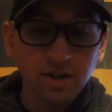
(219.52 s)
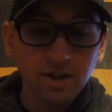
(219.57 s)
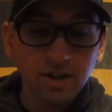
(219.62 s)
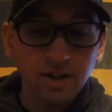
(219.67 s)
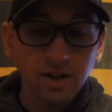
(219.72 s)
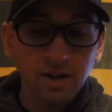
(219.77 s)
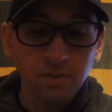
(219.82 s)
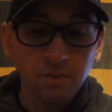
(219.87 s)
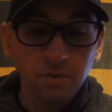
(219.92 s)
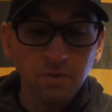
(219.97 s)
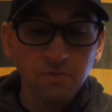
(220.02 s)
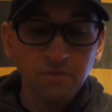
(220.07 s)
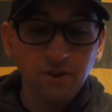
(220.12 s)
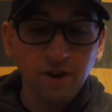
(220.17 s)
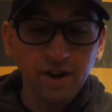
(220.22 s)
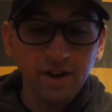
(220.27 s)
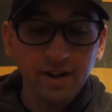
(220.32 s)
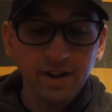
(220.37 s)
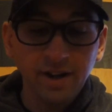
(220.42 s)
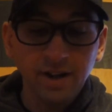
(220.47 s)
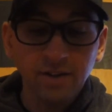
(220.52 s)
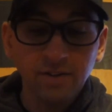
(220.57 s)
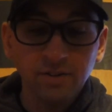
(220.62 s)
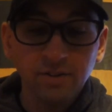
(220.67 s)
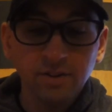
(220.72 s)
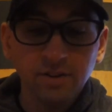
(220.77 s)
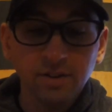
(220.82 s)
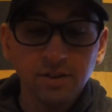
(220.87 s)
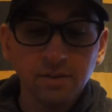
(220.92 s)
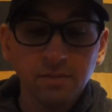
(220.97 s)
We'll find out,
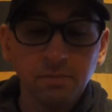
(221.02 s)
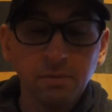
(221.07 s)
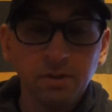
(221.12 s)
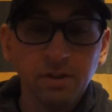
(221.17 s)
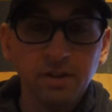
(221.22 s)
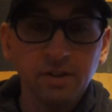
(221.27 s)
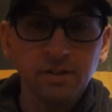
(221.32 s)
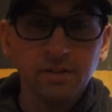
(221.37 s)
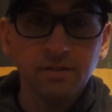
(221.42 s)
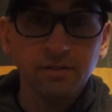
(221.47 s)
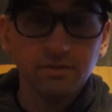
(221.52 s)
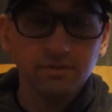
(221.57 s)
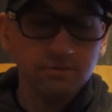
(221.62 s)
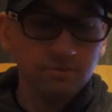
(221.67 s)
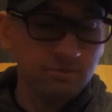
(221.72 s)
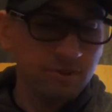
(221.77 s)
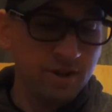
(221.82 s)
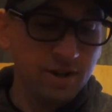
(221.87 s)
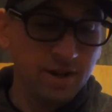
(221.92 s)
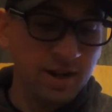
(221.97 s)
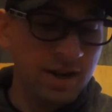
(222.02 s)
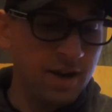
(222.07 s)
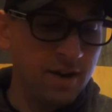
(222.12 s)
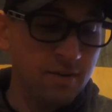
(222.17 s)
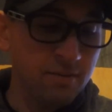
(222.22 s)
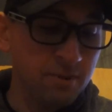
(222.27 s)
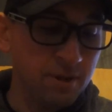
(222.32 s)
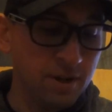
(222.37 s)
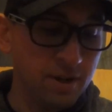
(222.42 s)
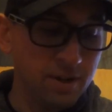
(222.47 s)
but right now
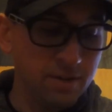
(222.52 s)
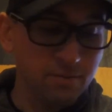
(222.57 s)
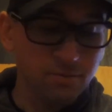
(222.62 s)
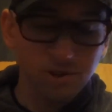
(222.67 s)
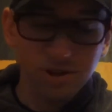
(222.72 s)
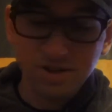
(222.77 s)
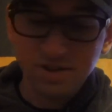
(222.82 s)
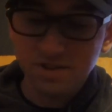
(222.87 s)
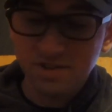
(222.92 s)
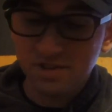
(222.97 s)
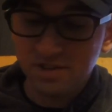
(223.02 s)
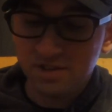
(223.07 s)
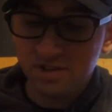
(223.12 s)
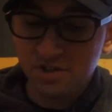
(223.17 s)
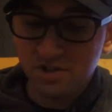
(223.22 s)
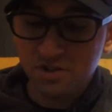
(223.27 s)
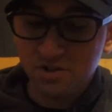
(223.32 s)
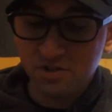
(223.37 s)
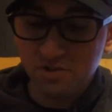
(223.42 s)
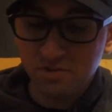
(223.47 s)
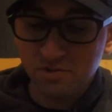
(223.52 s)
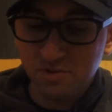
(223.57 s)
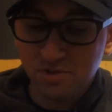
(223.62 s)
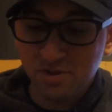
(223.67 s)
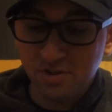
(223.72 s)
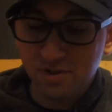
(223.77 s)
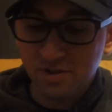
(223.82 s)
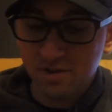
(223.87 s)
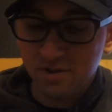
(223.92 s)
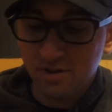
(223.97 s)
my impressions of this shoe
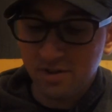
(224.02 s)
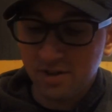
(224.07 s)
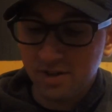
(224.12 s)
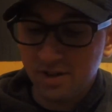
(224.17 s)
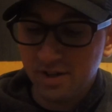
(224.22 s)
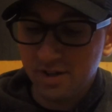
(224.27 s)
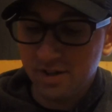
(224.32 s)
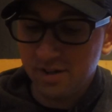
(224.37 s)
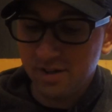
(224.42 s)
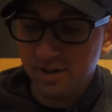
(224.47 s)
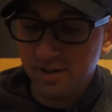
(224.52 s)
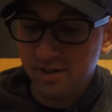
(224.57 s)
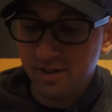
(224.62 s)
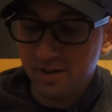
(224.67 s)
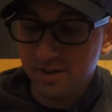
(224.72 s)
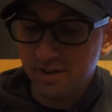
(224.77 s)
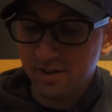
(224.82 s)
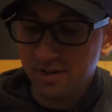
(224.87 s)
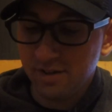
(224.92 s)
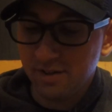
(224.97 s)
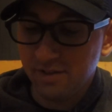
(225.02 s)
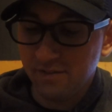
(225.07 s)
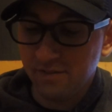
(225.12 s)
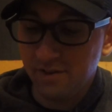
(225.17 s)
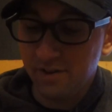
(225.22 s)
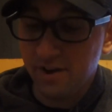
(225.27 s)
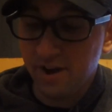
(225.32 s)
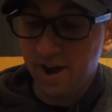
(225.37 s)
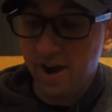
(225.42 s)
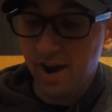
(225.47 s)
are
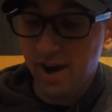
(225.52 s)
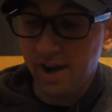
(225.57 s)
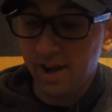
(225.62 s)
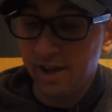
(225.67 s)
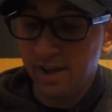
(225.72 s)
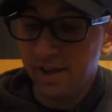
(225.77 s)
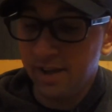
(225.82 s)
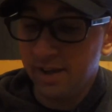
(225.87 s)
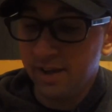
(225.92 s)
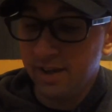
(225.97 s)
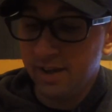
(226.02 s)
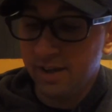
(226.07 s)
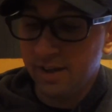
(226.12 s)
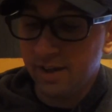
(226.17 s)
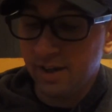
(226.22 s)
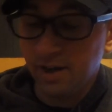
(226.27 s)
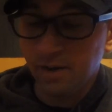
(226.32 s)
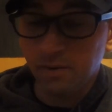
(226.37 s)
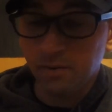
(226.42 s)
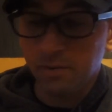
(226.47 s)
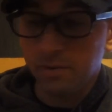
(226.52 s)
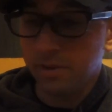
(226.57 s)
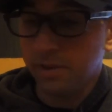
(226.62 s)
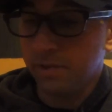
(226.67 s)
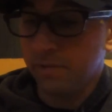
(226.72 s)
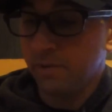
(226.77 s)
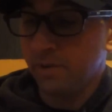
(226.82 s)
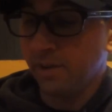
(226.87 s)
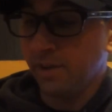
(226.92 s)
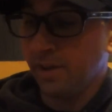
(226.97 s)
very high. I
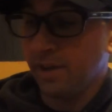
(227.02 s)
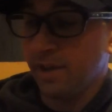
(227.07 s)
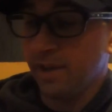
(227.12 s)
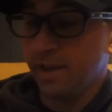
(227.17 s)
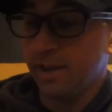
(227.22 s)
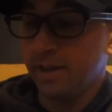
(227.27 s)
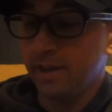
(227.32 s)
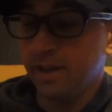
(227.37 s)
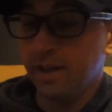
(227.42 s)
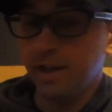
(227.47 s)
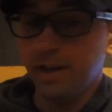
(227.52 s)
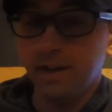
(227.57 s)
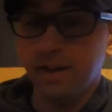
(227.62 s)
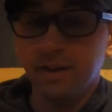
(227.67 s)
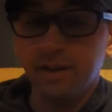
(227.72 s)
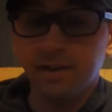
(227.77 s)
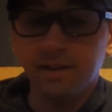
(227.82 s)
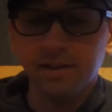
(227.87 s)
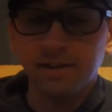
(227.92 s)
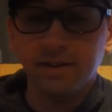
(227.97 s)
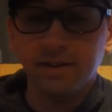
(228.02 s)
really, really like it, and